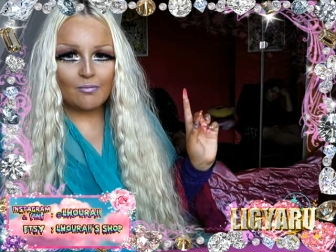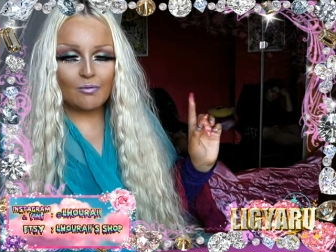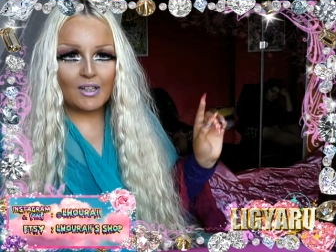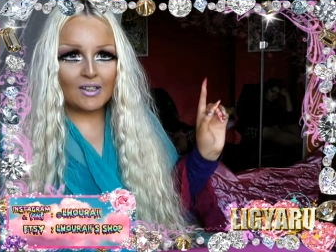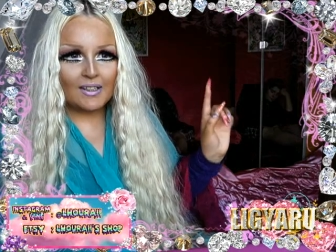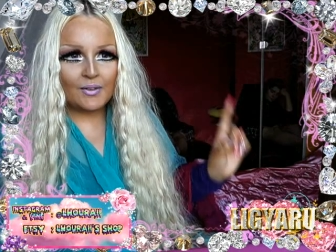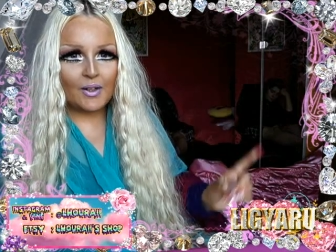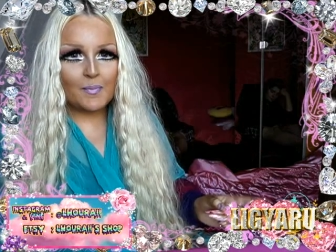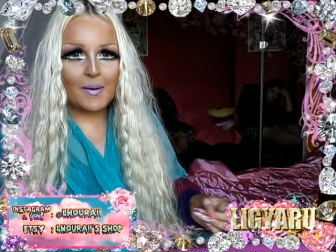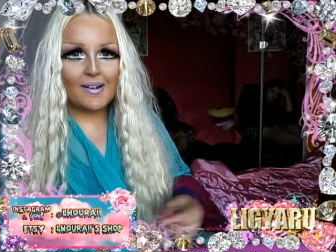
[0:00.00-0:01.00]
really not
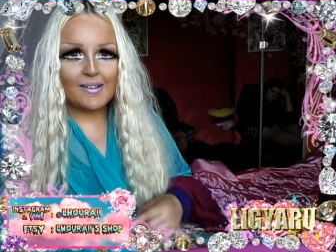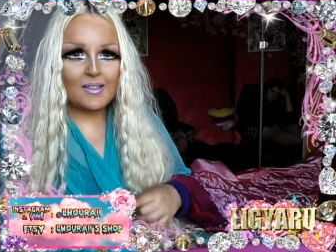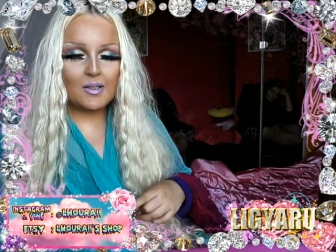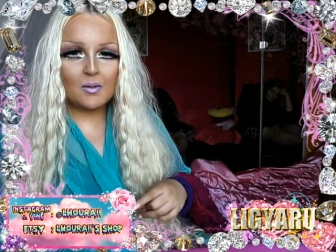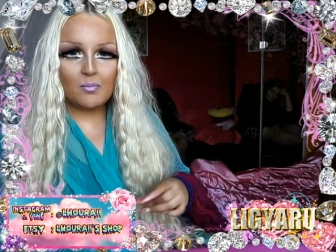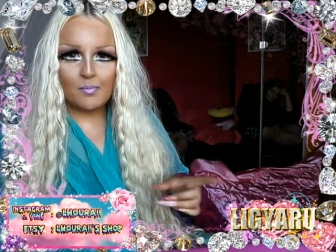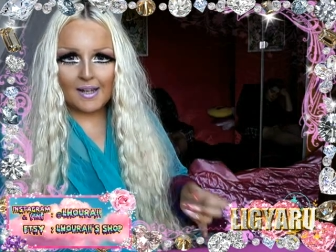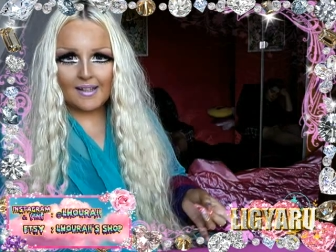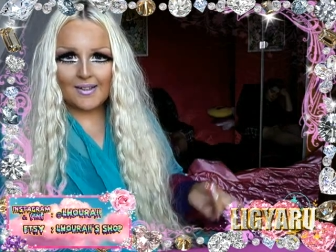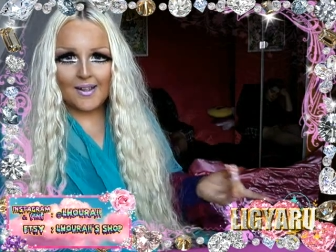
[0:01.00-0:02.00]
embarrassed by
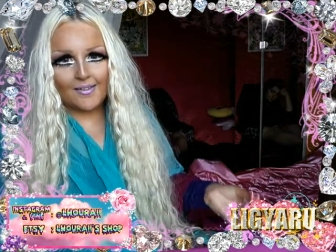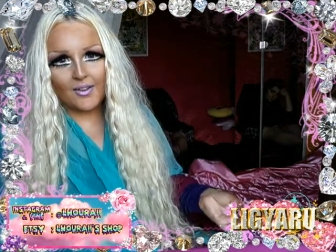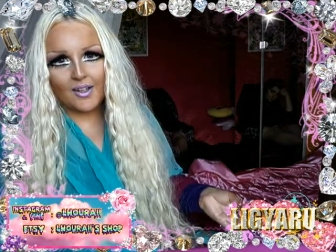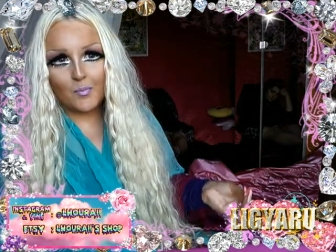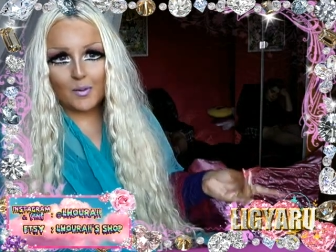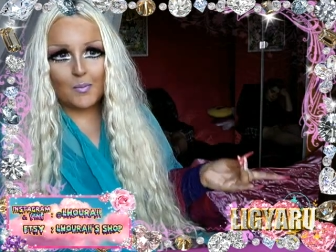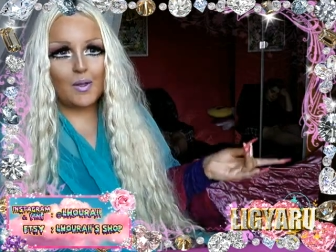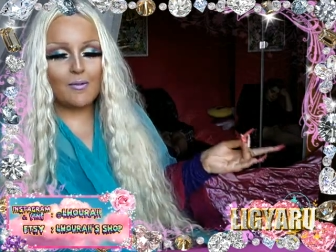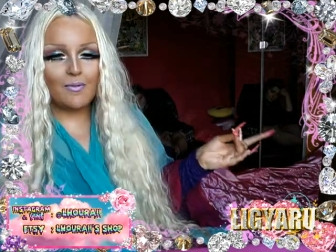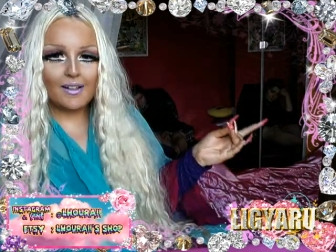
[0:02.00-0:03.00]
it, so I thought it'd be a
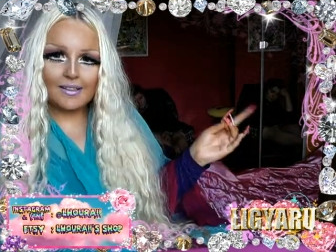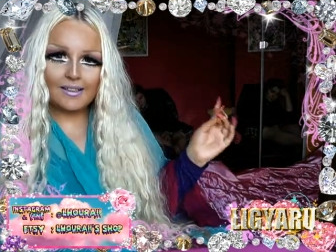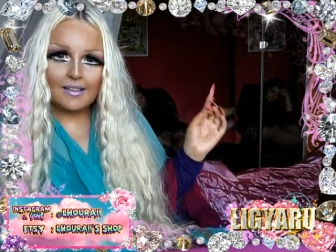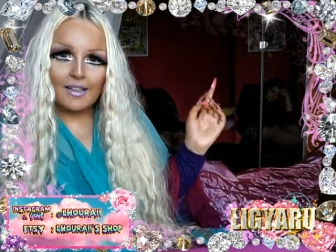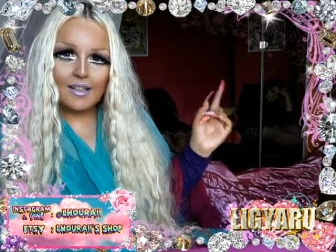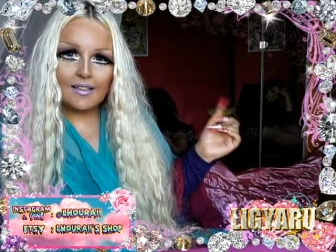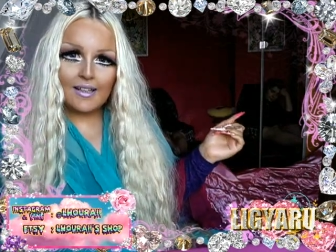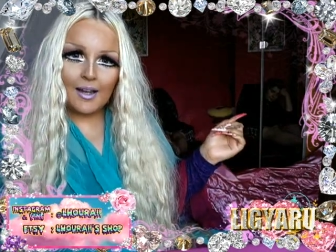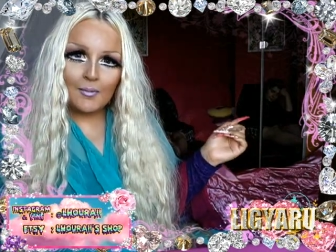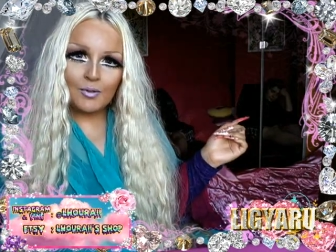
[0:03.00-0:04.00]
perfect
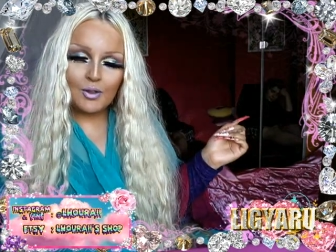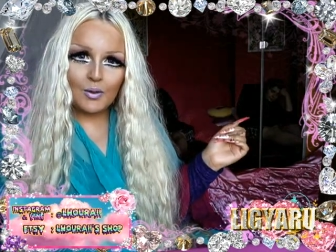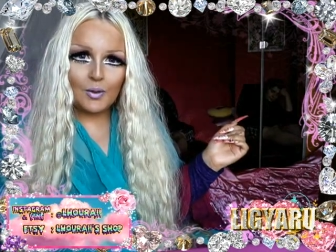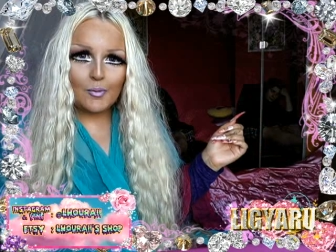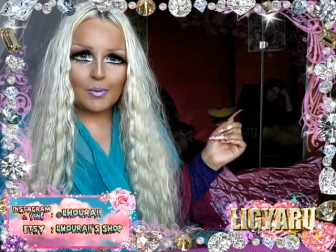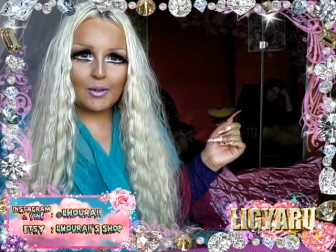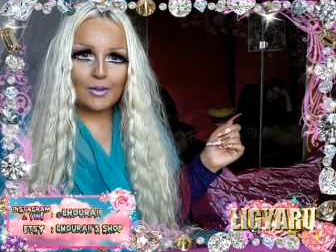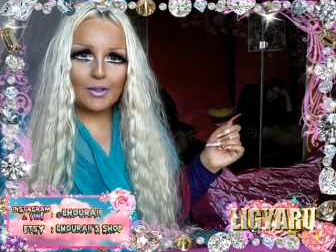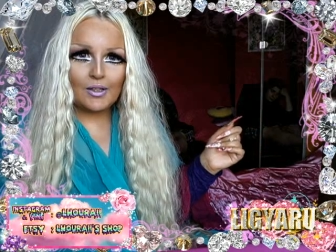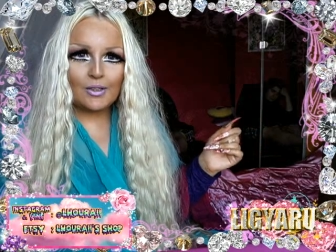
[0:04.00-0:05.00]
time to
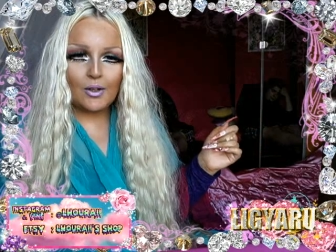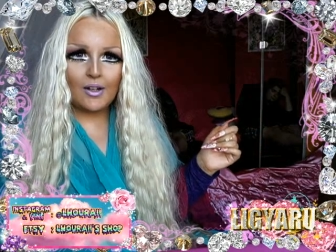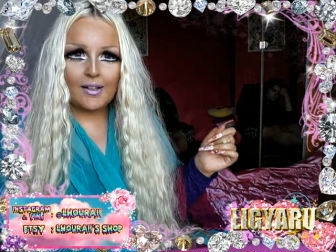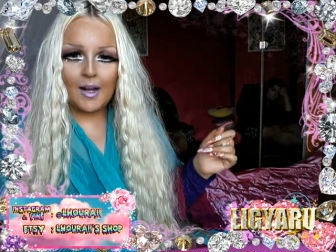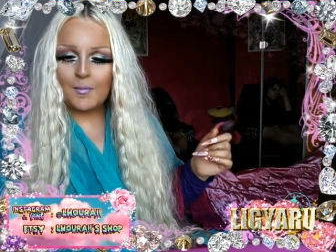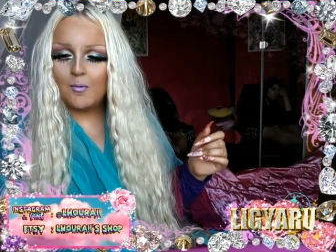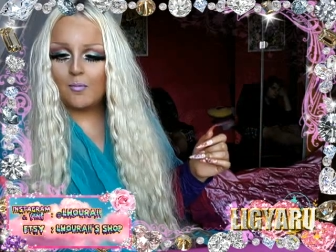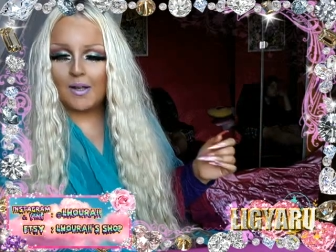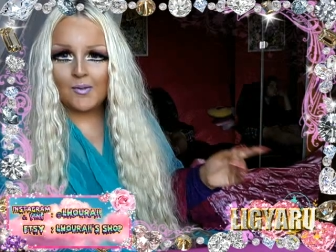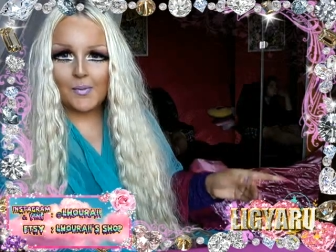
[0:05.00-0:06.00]
upload a story time of
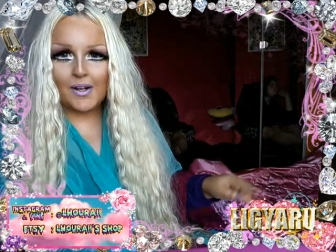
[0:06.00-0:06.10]
my